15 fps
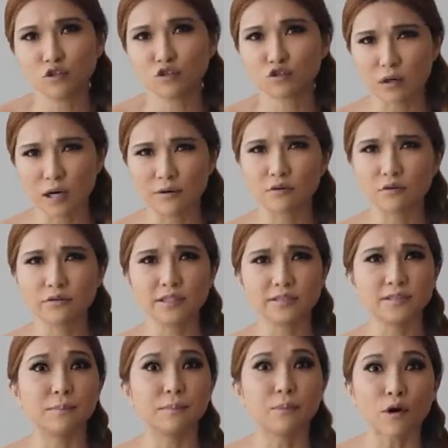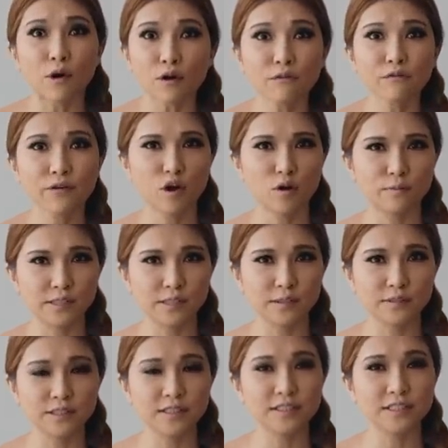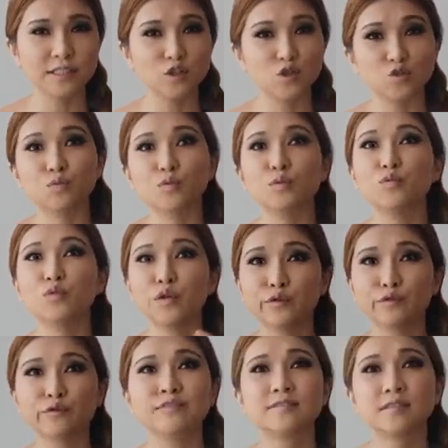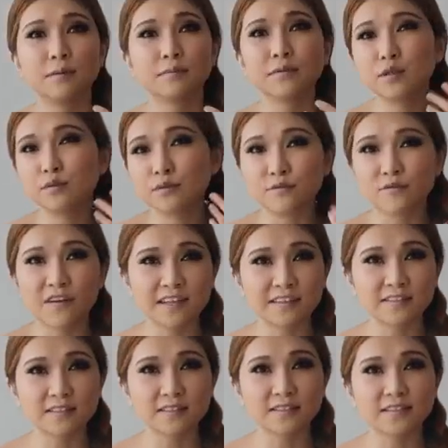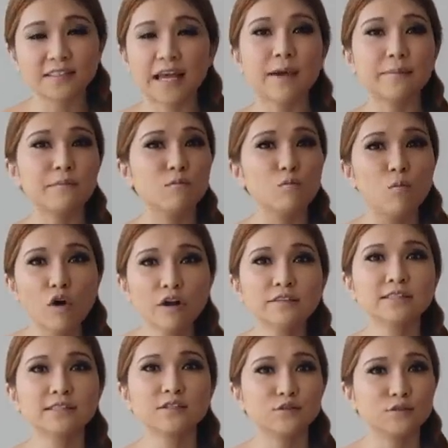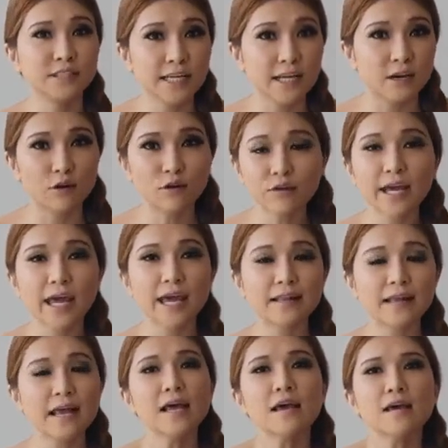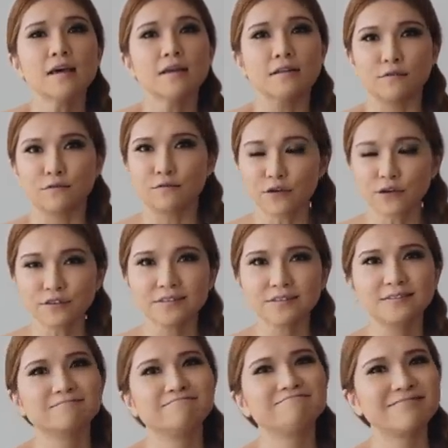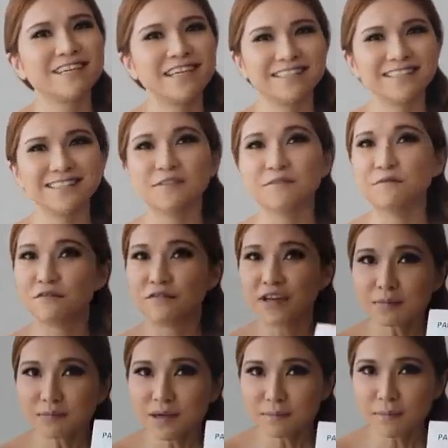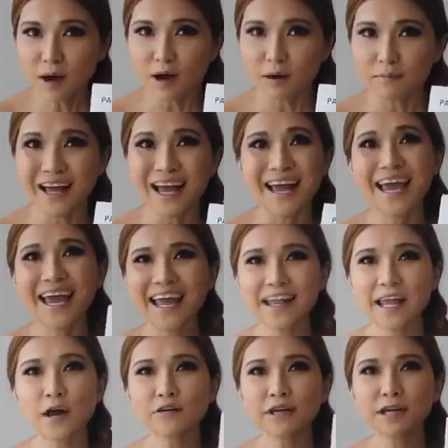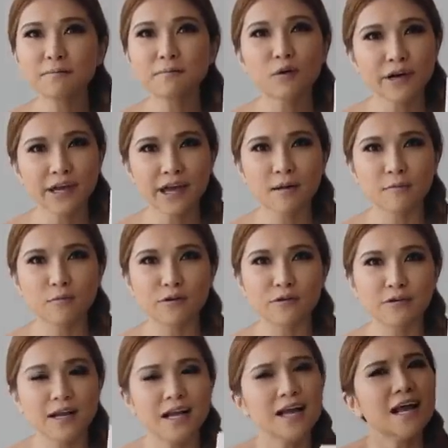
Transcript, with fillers: Travel is a perfect opportunity to review some new devices I've been wanting to take a look at. The first is the Femi Palm, a handheld gimbal camera.